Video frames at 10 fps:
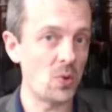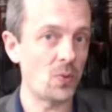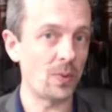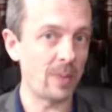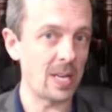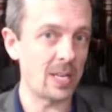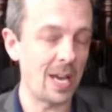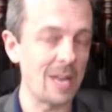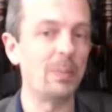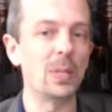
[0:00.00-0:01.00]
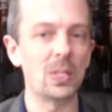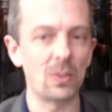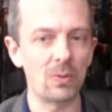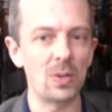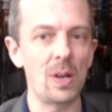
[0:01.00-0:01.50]
from A K, but there,
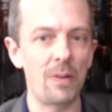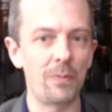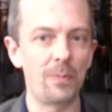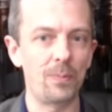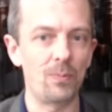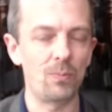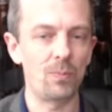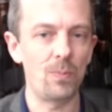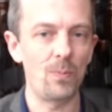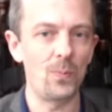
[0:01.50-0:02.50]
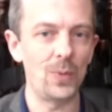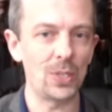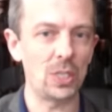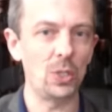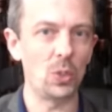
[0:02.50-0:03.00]
there are enough
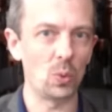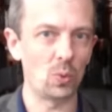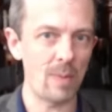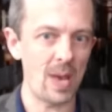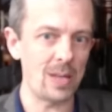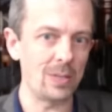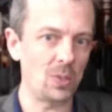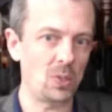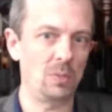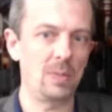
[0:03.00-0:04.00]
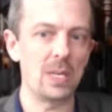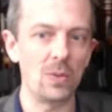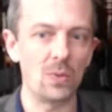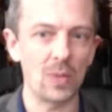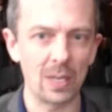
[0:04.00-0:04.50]
vestigial remains to make
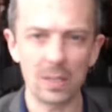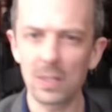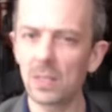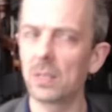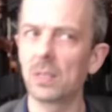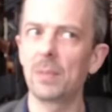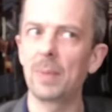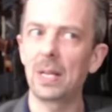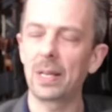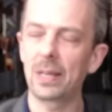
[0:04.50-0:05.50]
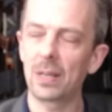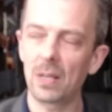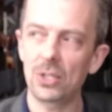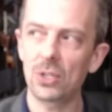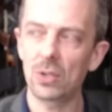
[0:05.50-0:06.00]
you think this is a bit like a
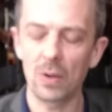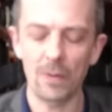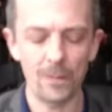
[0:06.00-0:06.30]
Kalashnikov.